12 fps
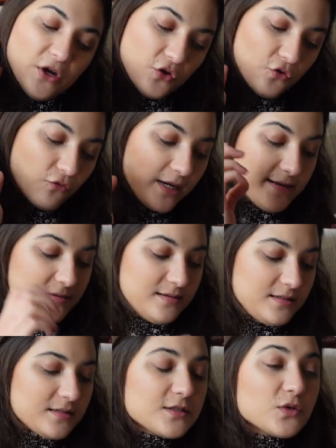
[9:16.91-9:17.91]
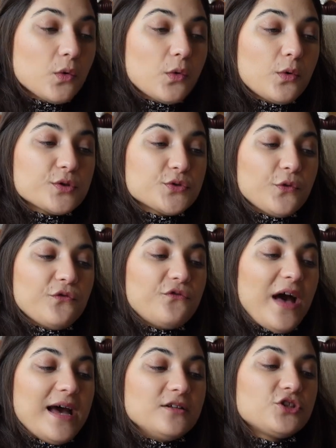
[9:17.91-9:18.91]
greens or sort of
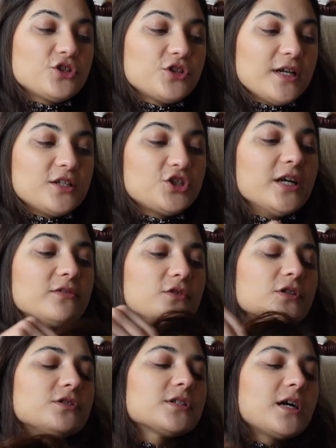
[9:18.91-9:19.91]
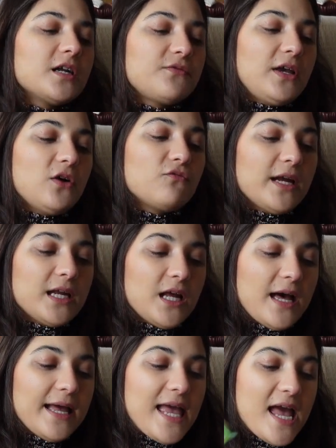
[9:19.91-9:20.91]
veg in general to kind of eat on
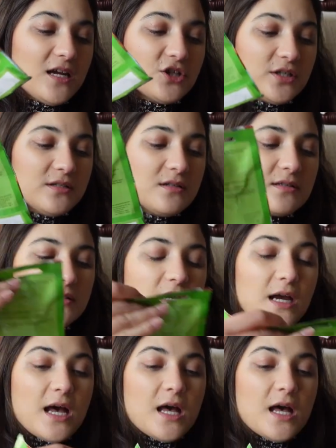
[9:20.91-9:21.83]
regular occasions.